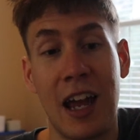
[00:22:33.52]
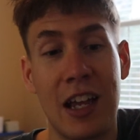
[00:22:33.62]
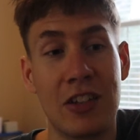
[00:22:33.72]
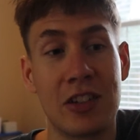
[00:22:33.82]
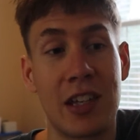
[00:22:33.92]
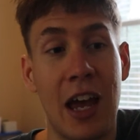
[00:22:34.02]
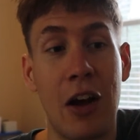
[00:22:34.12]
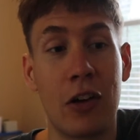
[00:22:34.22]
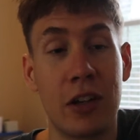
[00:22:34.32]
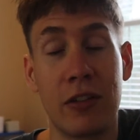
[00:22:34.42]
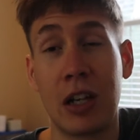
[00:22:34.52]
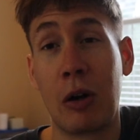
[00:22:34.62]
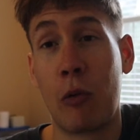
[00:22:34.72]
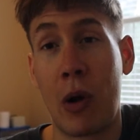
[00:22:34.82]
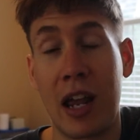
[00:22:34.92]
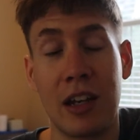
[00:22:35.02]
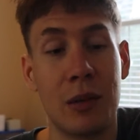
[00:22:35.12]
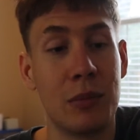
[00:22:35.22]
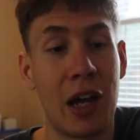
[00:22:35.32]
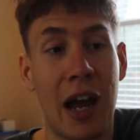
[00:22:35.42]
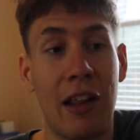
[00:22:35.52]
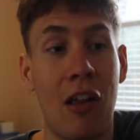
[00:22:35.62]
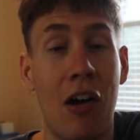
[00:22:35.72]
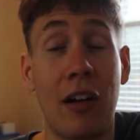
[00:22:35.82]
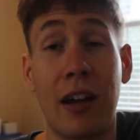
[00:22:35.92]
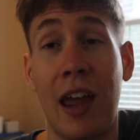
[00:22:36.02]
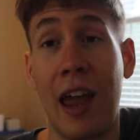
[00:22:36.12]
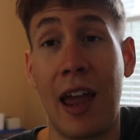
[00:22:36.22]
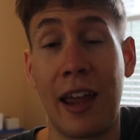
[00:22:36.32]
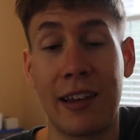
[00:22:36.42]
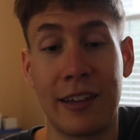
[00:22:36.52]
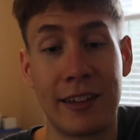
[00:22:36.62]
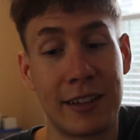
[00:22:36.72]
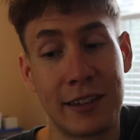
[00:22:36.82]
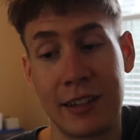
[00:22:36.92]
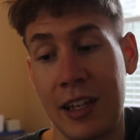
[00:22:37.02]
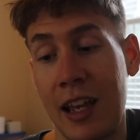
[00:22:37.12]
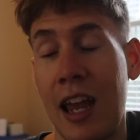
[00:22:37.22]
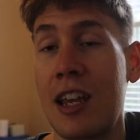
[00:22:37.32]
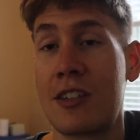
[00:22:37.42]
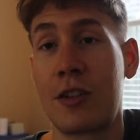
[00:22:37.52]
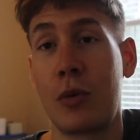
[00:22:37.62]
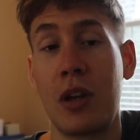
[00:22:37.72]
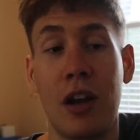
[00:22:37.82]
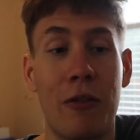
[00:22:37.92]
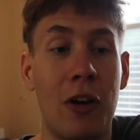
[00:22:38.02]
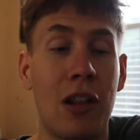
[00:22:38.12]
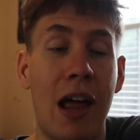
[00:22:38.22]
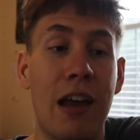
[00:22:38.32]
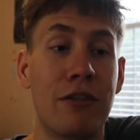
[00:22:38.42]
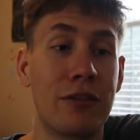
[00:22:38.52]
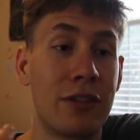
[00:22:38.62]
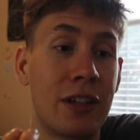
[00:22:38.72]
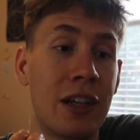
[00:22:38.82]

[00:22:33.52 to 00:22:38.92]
and just Elle giving random dialogue and history of her life,